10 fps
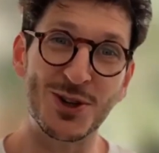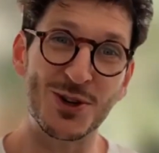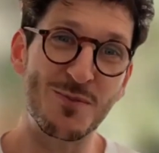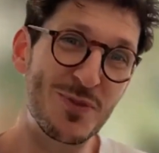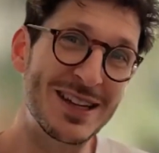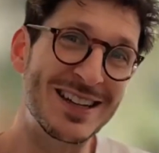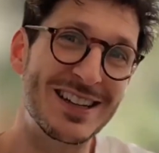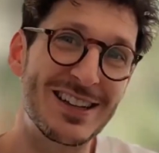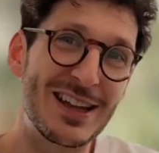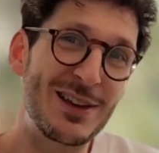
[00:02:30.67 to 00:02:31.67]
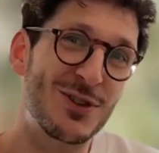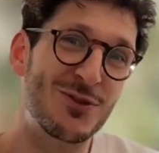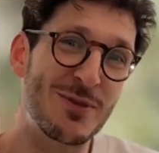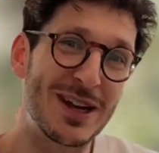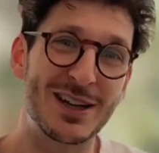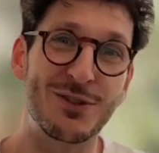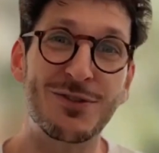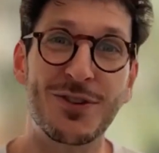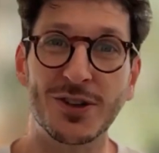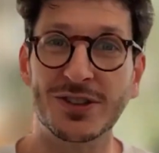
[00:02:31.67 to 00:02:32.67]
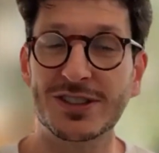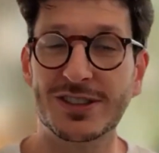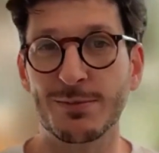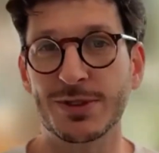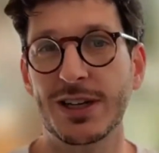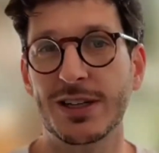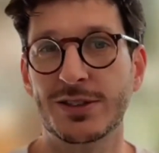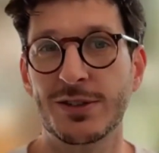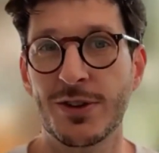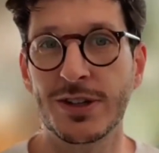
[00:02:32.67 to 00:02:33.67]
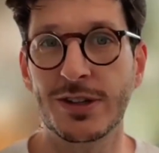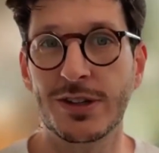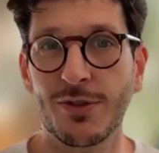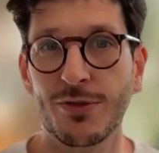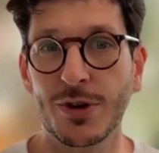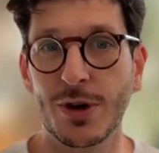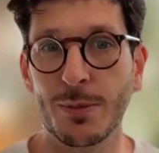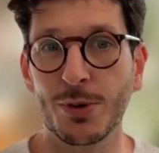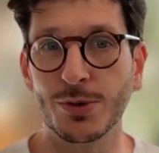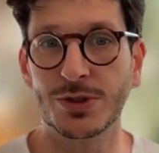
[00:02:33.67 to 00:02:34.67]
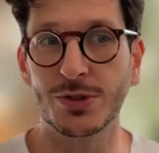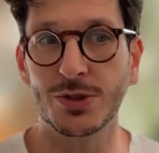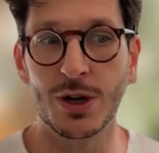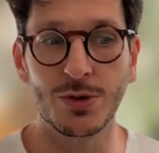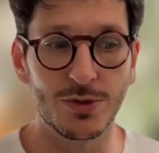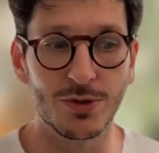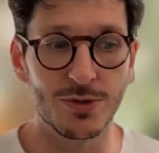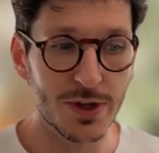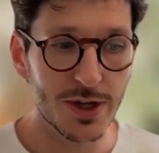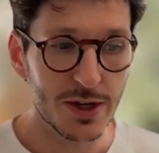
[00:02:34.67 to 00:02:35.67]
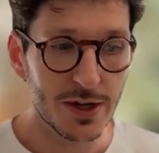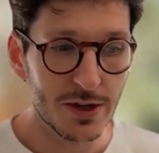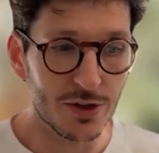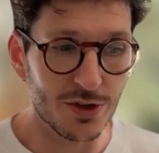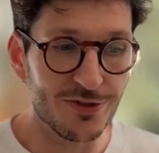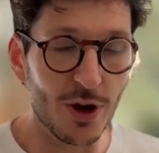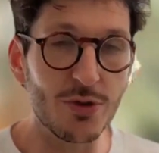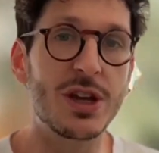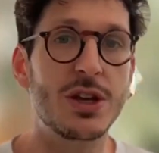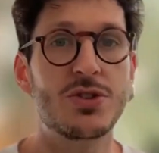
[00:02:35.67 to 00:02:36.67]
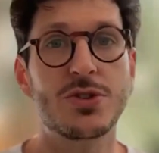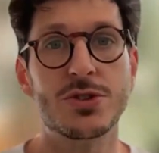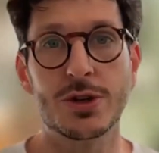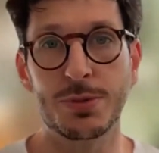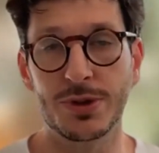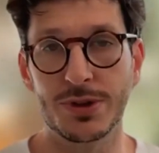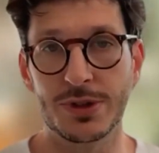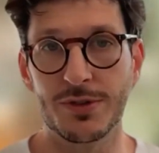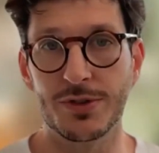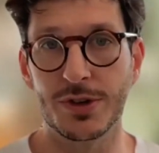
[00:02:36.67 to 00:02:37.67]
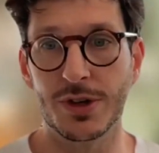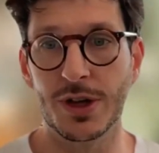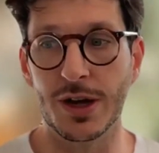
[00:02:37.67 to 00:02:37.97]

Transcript: So even from that kind of first steps, it's a very different approach to how the foundations are completely different.